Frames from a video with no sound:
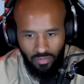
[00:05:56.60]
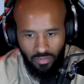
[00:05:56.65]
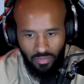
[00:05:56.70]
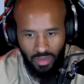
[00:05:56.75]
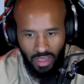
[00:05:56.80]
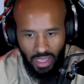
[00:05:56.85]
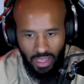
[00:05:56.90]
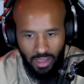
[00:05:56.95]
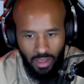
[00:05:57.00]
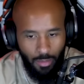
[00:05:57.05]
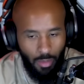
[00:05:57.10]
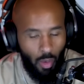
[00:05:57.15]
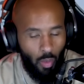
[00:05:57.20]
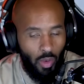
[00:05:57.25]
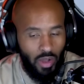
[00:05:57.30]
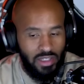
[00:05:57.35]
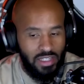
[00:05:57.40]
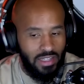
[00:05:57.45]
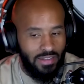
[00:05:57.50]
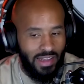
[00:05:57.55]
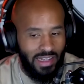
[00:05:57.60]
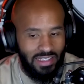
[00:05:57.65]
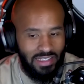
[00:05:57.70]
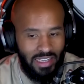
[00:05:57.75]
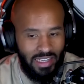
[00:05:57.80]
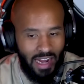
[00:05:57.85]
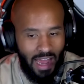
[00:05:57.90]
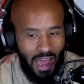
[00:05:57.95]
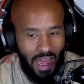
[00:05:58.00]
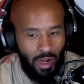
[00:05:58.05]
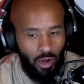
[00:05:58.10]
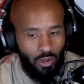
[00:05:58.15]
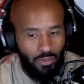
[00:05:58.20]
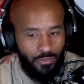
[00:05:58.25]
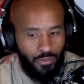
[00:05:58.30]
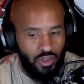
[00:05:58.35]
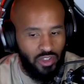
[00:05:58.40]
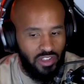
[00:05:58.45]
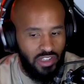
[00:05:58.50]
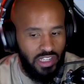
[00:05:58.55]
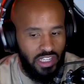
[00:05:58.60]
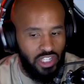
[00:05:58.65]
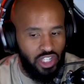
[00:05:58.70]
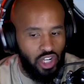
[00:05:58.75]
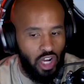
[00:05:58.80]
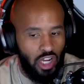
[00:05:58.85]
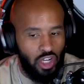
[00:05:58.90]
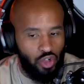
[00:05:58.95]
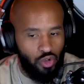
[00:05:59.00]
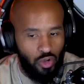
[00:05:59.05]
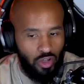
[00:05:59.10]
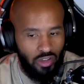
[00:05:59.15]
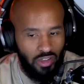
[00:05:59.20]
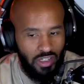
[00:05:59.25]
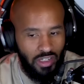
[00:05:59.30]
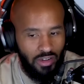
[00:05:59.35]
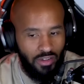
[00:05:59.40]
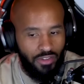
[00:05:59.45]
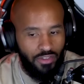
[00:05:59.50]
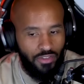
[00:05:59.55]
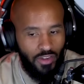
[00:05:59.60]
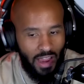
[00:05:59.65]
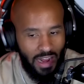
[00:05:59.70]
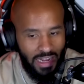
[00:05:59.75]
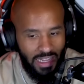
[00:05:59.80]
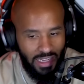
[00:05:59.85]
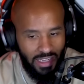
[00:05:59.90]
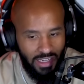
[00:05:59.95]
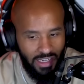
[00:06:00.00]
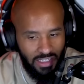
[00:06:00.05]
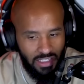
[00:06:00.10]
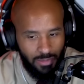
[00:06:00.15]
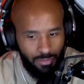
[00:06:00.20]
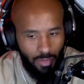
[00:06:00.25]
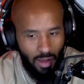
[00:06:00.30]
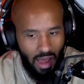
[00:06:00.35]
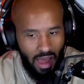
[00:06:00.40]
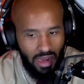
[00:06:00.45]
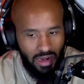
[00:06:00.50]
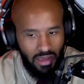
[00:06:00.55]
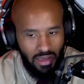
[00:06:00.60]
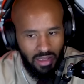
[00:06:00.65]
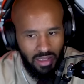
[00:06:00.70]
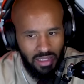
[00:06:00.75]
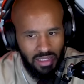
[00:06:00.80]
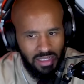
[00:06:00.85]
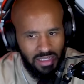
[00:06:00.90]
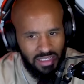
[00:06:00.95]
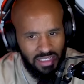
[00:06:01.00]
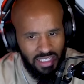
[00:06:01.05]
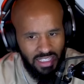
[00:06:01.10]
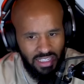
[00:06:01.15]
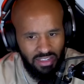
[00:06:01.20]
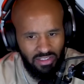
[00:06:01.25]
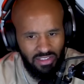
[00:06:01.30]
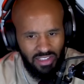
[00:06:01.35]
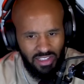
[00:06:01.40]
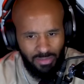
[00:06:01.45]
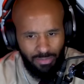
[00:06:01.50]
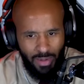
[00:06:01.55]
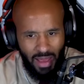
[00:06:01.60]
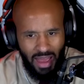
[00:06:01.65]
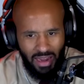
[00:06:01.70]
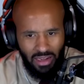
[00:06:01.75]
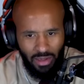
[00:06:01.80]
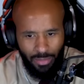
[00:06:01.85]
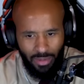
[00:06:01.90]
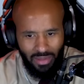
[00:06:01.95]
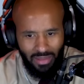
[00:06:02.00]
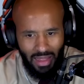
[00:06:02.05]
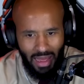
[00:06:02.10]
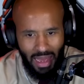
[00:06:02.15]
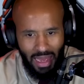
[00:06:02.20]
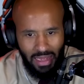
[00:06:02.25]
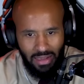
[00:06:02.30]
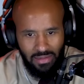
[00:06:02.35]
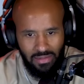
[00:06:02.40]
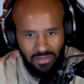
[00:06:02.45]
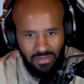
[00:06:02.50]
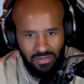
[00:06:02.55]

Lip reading: Okay, but once again, like I said, I don't foresee Sean Strickland fighting in this spot. He gives his back up a lot.